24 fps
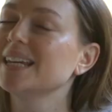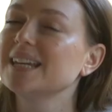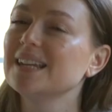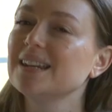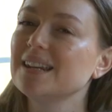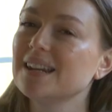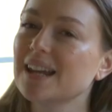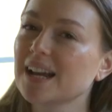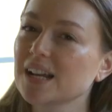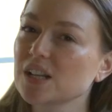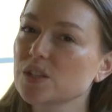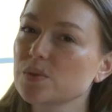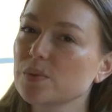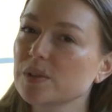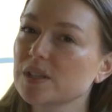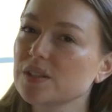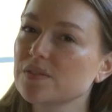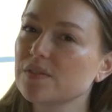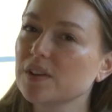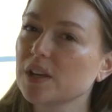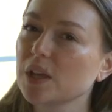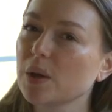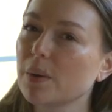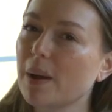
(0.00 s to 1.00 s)
In next
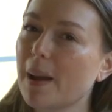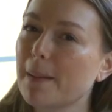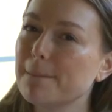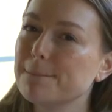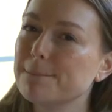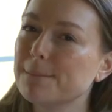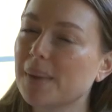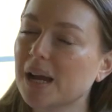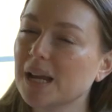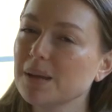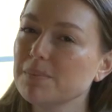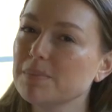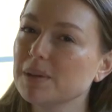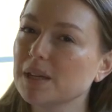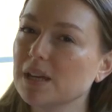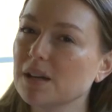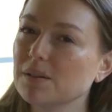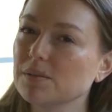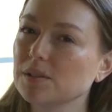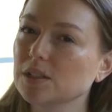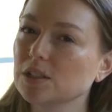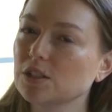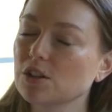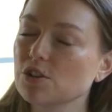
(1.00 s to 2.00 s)
week's video, I might be
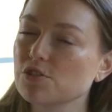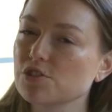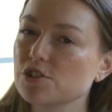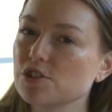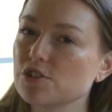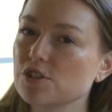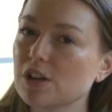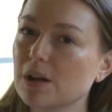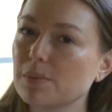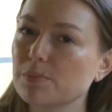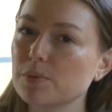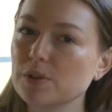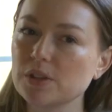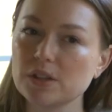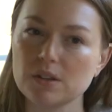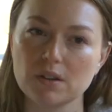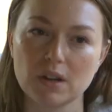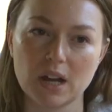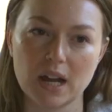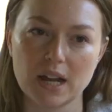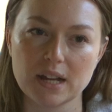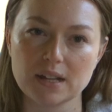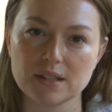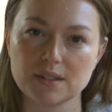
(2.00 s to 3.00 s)
able to grocery shop with you
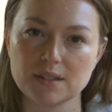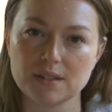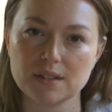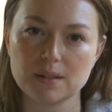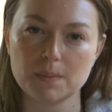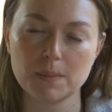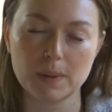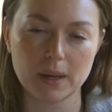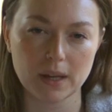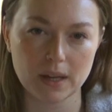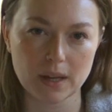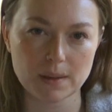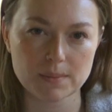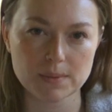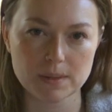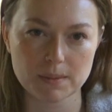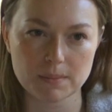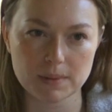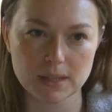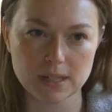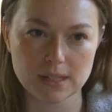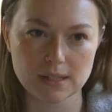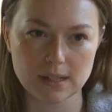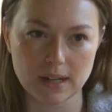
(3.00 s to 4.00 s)
guys to pick up
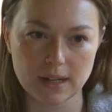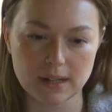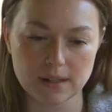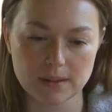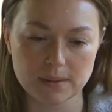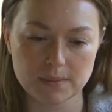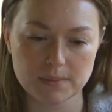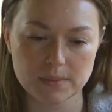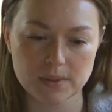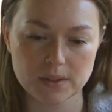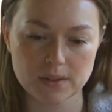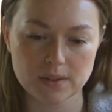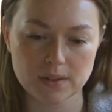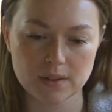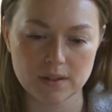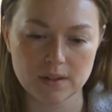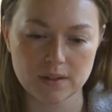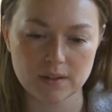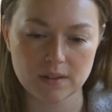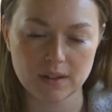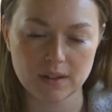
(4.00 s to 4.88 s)
some of these items.